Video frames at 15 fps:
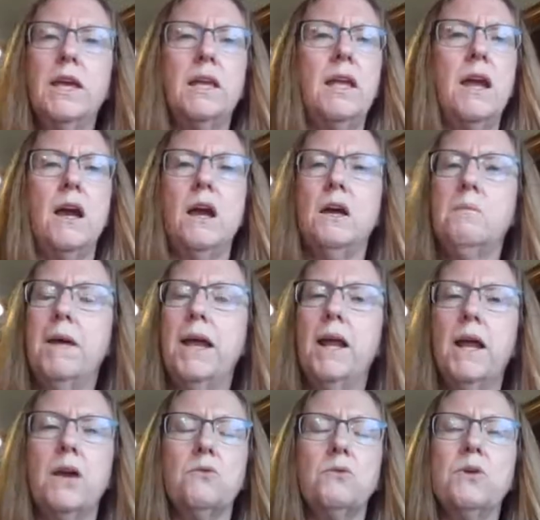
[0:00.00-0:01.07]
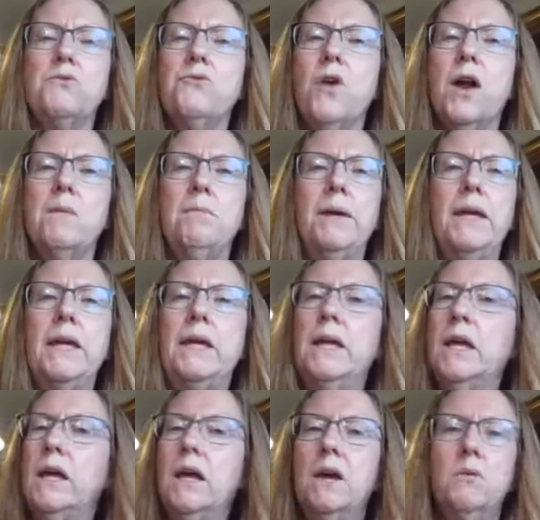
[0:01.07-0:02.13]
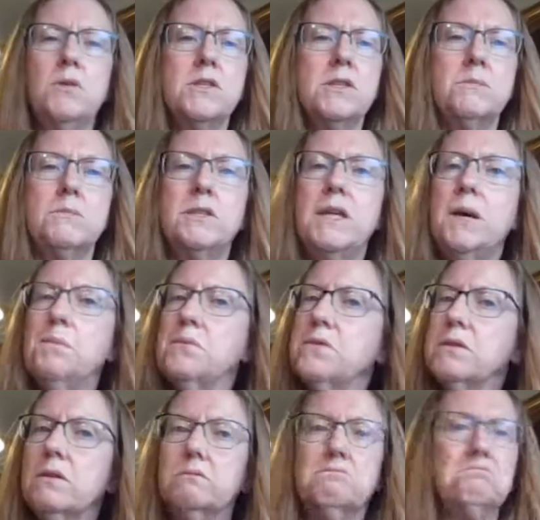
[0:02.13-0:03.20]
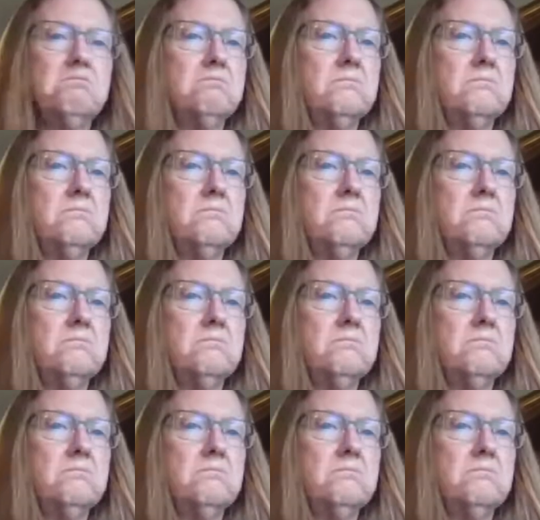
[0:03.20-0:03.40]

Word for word: in there and make like a refried bean with some dips.